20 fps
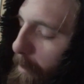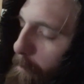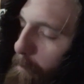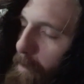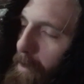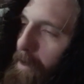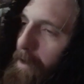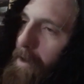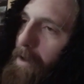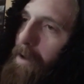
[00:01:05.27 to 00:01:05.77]

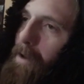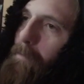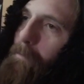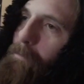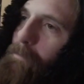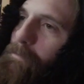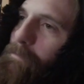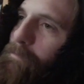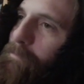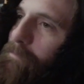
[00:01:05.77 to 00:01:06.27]
But
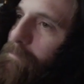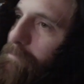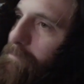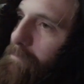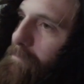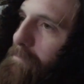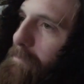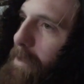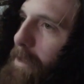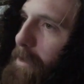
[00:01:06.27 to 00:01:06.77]
um
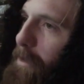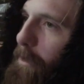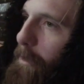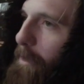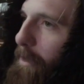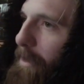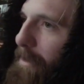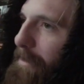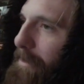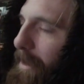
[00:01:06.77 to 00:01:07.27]
you know,
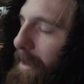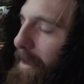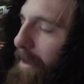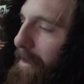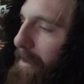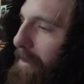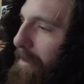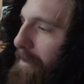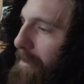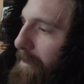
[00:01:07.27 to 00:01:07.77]
and it's
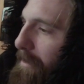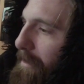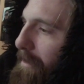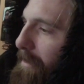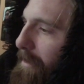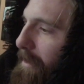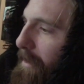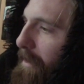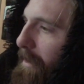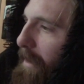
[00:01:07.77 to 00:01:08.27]
like
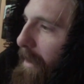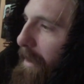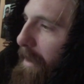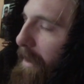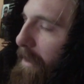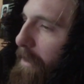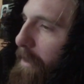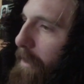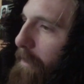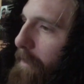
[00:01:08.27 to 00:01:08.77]
I
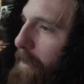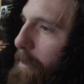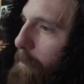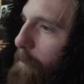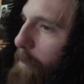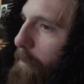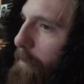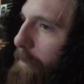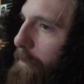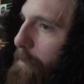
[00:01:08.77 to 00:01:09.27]
can't think of any
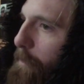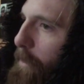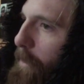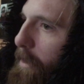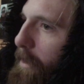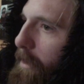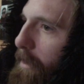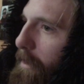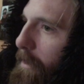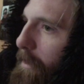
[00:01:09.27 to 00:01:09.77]
movies
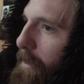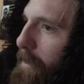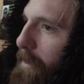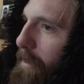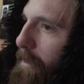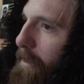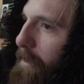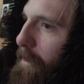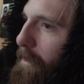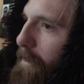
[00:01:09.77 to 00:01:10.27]

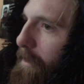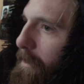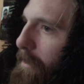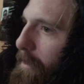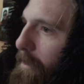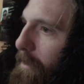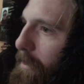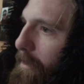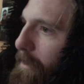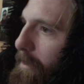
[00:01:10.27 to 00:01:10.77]

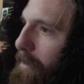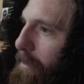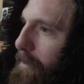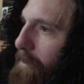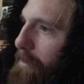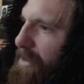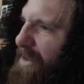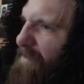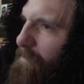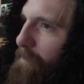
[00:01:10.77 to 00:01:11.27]
where
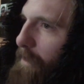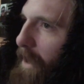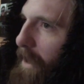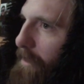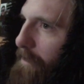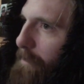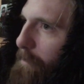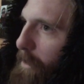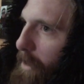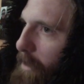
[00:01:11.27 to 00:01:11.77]
she
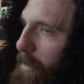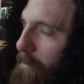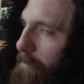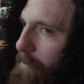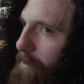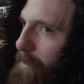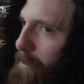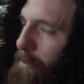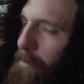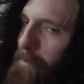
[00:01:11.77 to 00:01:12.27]
heads them off,
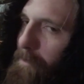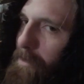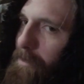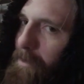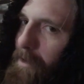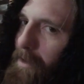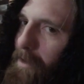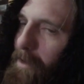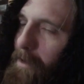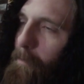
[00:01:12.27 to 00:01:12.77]
you know, and she's
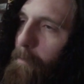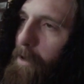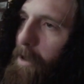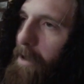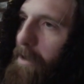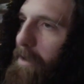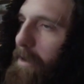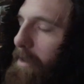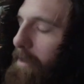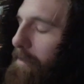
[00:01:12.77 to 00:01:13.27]
not like a
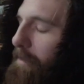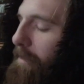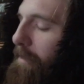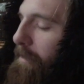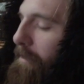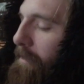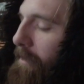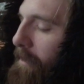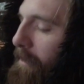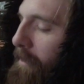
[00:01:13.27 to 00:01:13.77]
bad
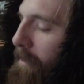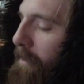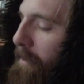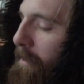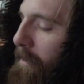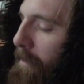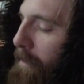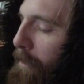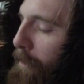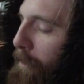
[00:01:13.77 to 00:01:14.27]
actress.
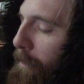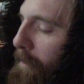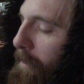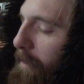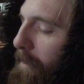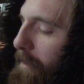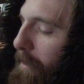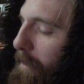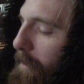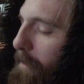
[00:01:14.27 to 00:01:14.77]

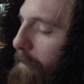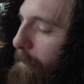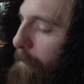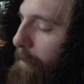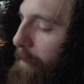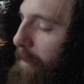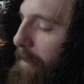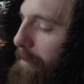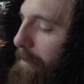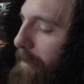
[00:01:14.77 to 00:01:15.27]
You know.
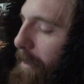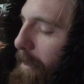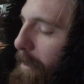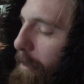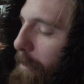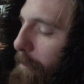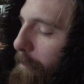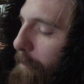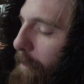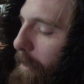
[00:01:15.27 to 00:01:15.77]
It's not
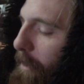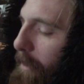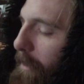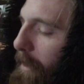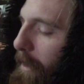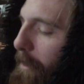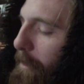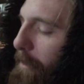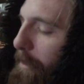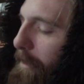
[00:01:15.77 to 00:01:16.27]
her fault.
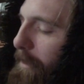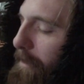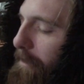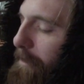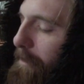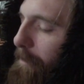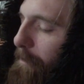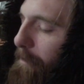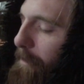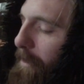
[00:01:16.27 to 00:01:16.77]
I don't think it's
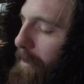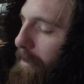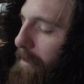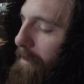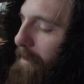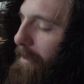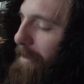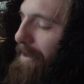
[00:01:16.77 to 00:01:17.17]
her fault.